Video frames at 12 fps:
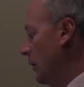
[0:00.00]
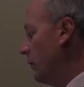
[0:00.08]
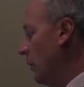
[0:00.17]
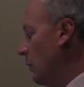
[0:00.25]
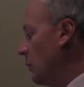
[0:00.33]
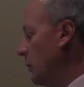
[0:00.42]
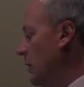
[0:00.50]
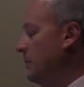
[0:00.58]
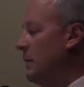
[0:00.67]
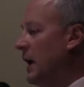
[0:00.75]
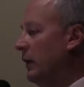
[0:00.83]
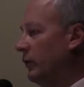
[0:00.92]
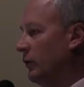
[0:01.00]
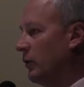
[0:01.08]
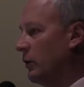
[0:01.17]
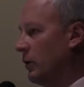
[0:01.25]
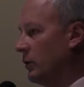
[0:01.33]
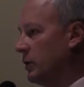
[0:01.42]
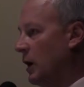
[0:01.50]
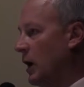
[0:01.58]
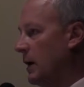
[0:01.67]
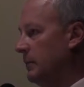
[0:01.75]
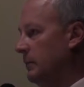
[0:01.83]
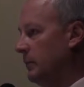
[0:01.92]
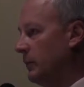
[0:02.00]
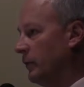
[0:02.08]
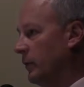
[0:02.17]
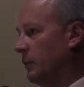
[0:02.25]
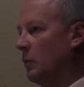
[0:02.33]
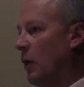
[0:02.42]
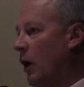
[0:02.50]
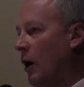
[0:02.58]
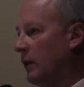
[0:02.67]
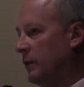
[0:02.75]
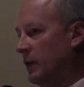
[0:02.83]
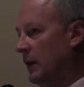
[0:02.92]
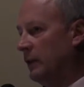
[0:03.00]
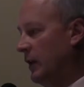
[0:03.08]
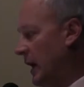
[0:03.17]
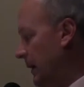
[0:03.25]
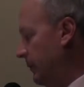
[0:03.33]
So when we base learning on time, some odd things